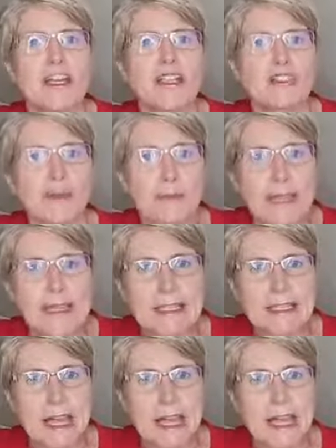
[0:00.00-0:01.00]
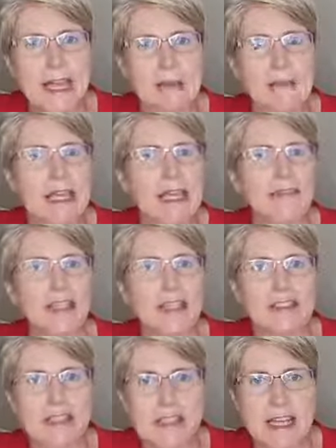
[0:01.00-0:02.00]
So pick a time, even if
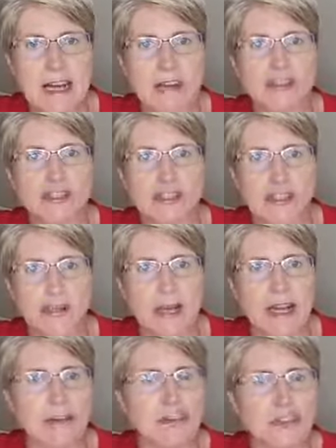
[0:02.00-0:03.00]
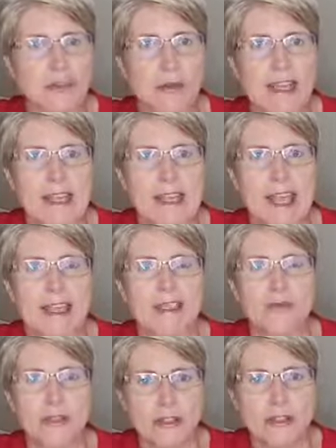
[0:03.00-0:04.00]
it's an hour or 2 hours at the weekend,
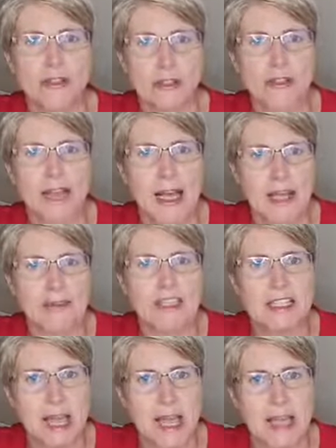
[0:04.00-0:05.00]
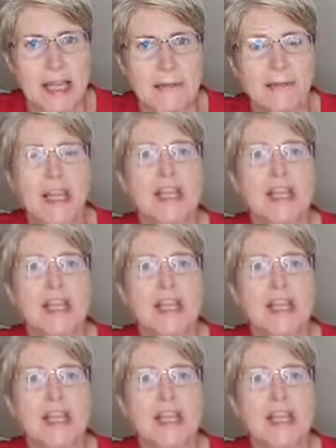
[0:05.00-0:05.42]
where you know you have the time